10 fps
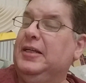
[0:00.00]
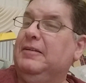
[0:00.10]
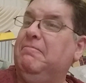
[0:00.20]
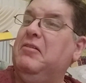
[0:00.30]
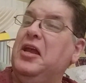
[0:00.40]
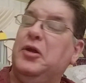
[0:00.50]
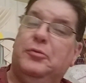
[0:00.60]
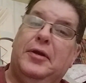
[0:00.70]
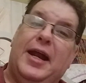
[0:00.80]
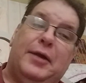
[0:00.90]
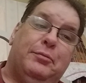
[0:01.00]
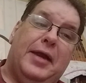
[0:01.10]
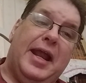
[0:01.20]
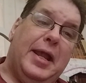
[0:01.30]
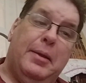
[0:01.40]
they were
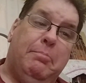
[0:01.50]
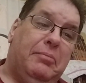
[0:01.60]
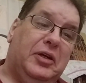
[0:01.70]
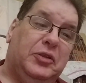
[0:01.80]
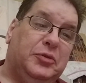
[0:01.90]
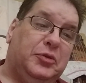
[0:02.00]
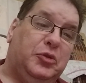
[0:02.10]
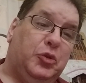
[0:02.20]
able